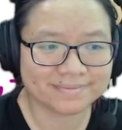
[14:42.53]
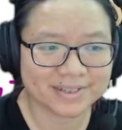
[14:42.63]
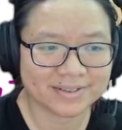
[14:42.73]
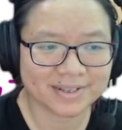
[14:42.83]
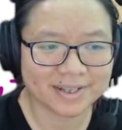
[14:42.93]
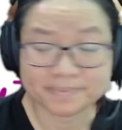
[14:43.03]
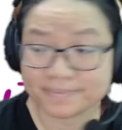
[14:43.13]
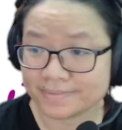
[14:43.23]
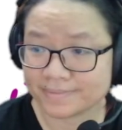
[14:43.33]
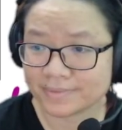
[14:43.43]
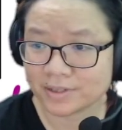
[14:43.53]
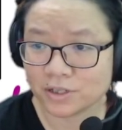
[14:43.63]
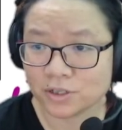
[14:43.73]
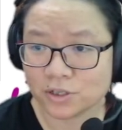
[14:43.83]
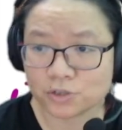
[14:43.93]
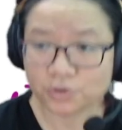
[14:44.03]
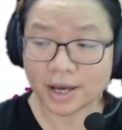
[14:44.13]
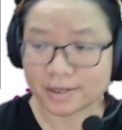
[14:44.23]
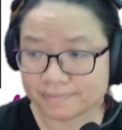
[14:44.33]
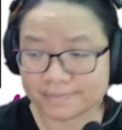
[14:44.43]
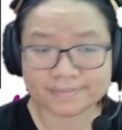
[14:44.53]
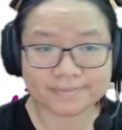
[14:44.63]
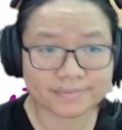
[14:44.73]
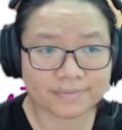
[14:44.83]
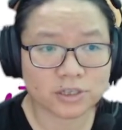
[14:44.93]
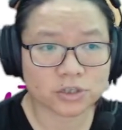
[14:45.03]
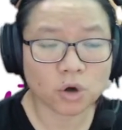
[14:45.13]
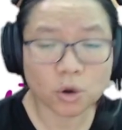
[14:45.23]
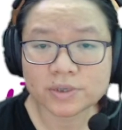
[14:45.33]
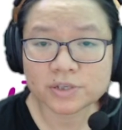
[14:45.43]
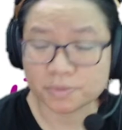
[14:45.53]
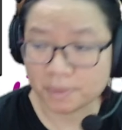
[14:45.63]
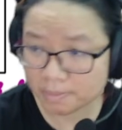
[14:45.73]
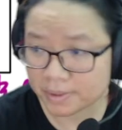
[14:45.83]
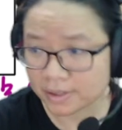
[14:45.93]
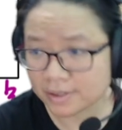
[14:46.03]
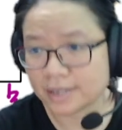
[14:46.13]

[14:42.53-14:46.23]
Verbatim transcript: Okay, so yeah. So always remember